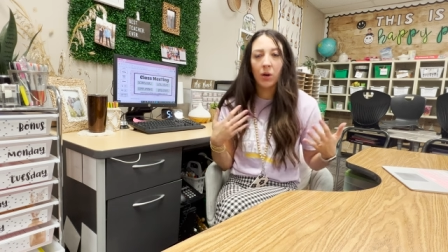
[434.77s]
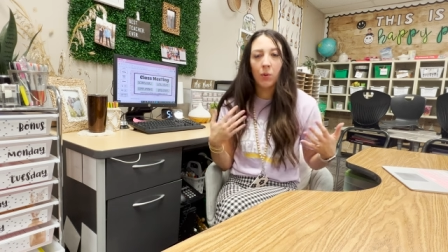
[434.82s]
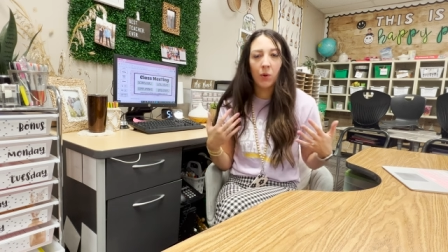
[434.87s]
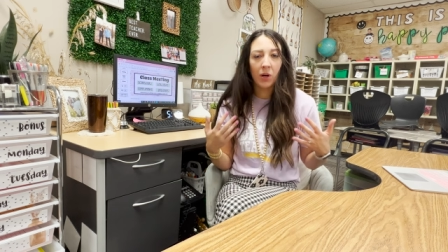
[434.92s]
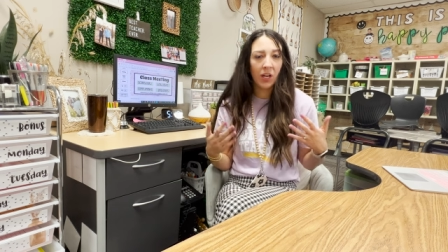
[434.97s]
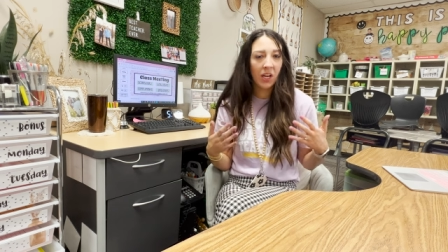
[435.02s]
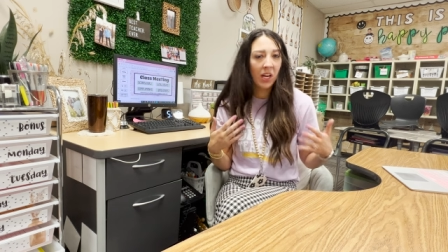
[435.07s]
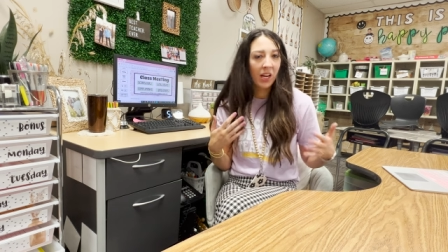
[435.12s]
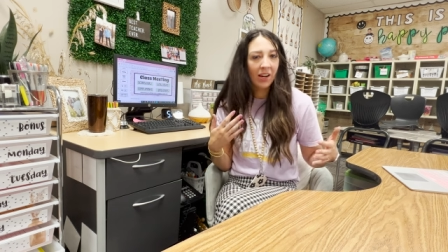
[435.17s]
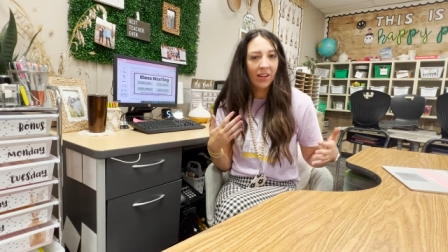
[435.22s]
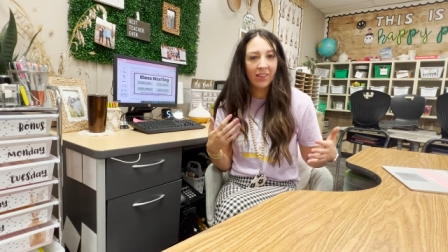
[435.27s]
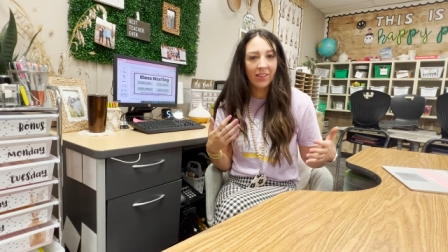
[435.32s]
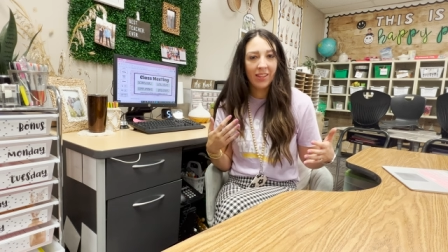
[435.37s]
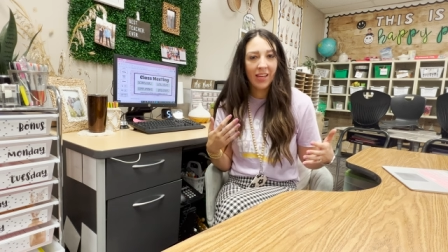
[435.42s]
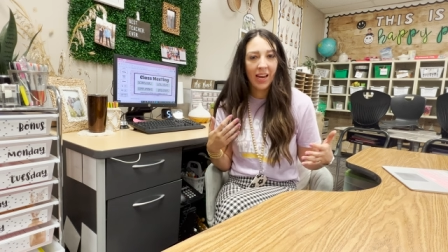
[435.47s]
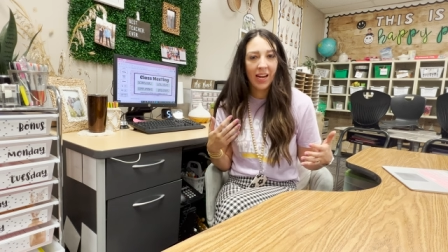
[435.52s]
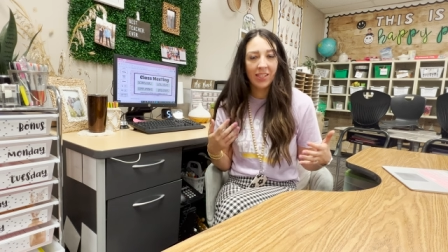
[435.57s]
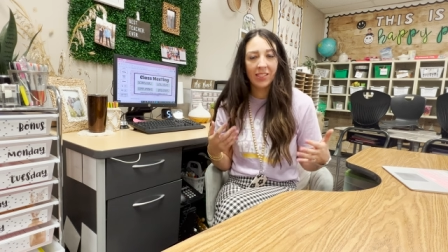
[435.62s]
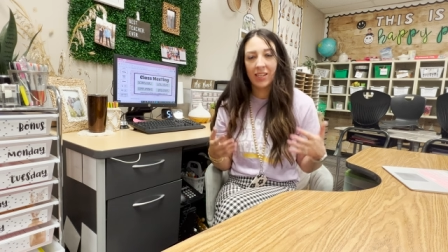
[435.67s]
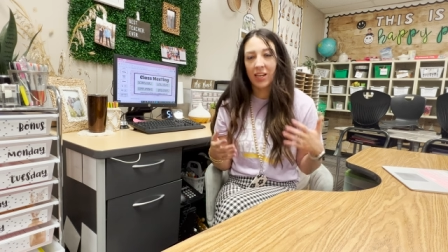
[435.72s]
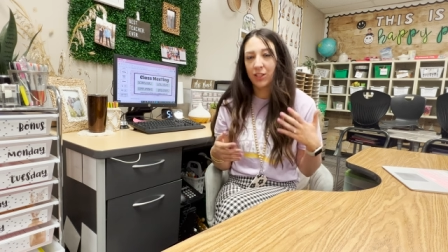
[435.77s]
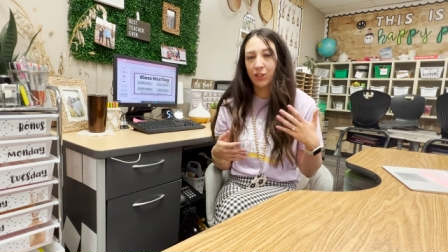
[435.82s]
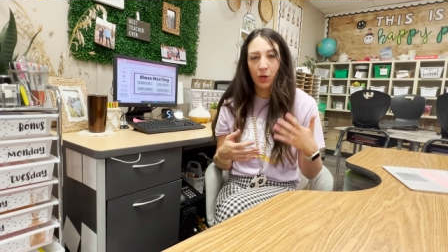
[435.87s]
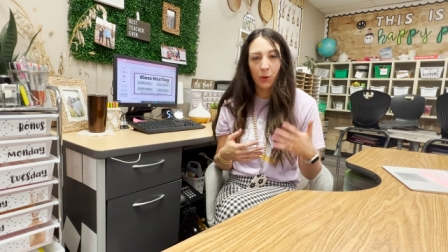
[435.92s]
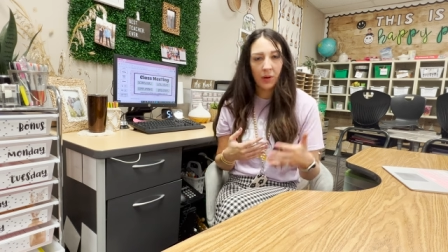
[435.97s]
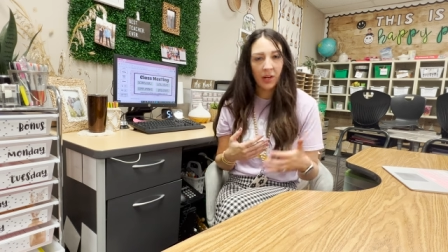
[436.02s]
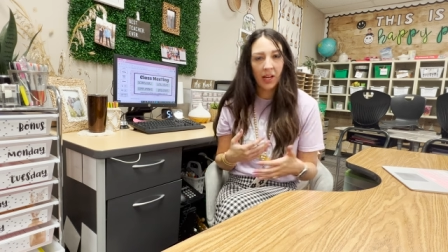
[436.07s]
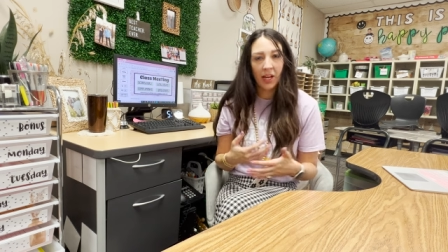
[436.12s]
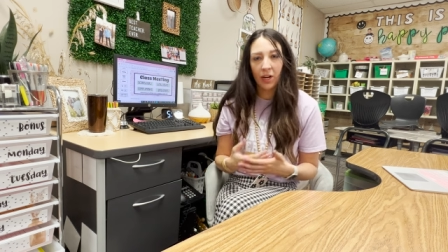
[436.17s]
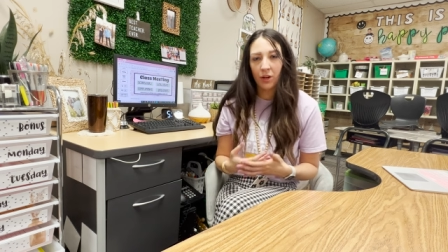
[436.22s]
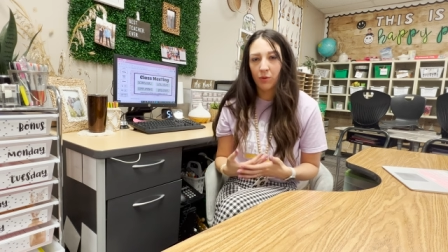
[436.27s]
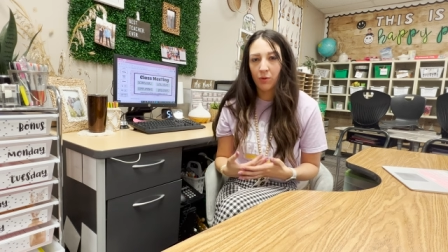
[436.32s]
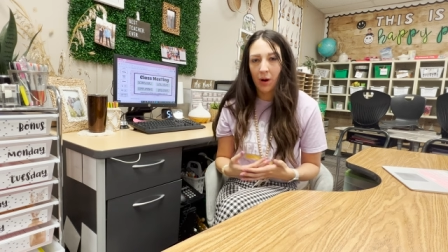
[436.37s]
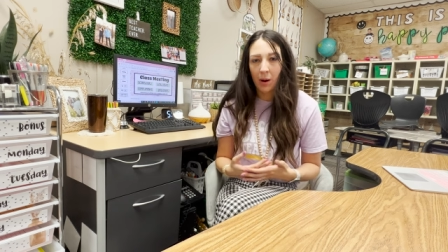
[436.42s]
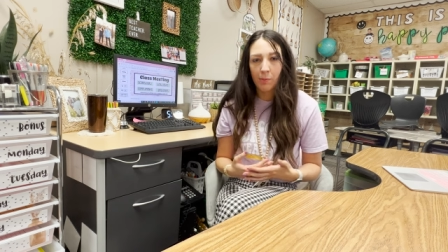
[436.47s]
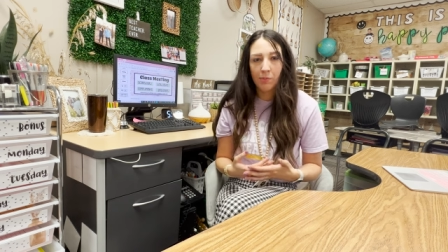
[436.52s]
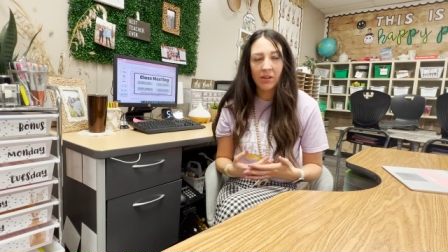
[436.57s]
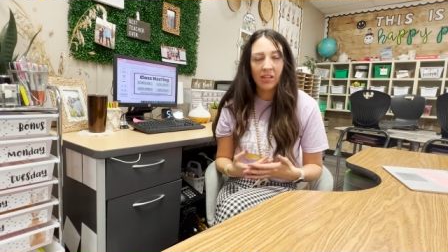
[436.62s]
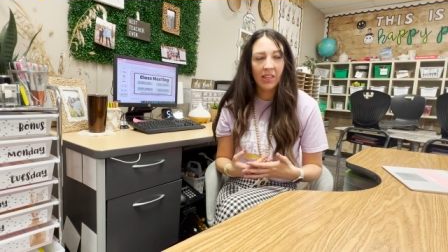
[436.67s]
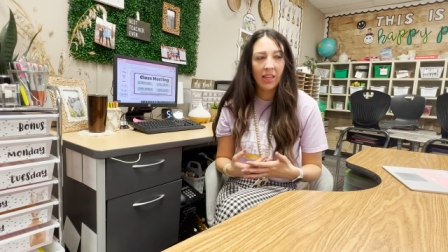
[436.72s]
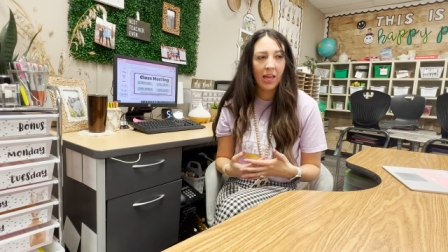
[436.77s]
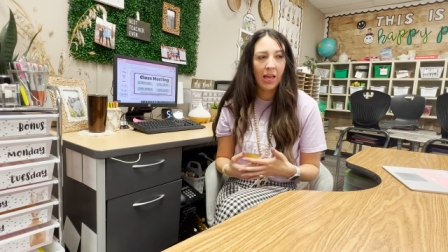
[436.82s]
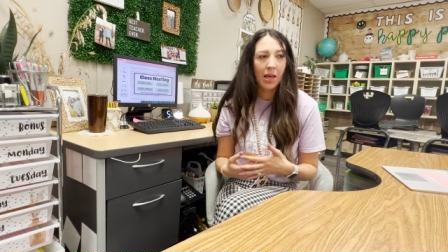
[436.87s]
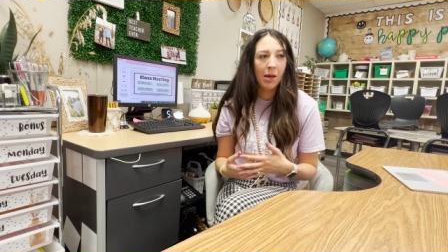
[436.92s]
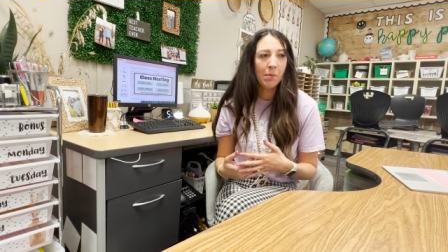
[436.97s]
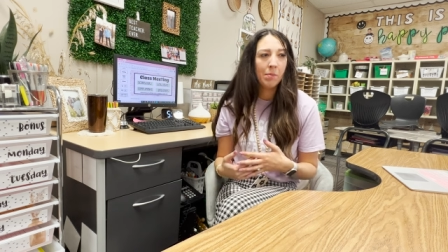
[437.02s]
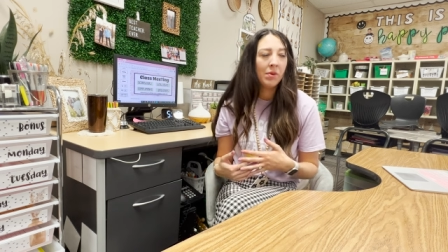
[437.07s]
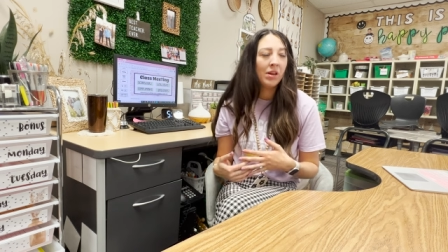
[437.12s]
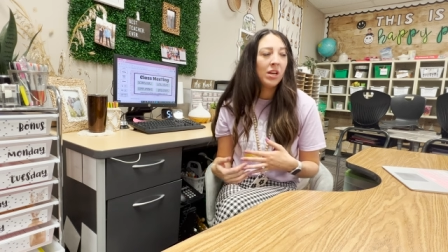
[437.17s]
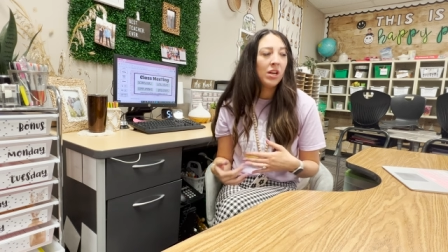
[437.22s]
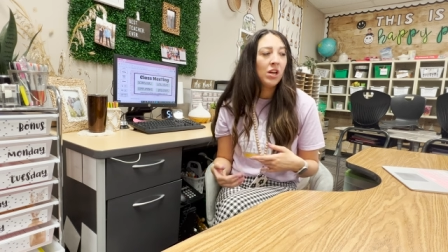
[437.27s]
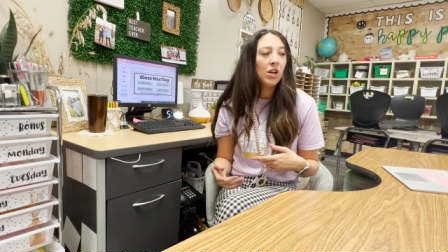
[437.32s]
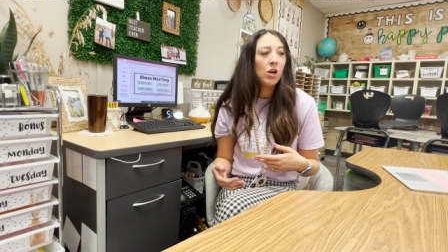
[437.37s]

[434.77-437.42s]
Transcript: working on things and I don't want to interrupt them,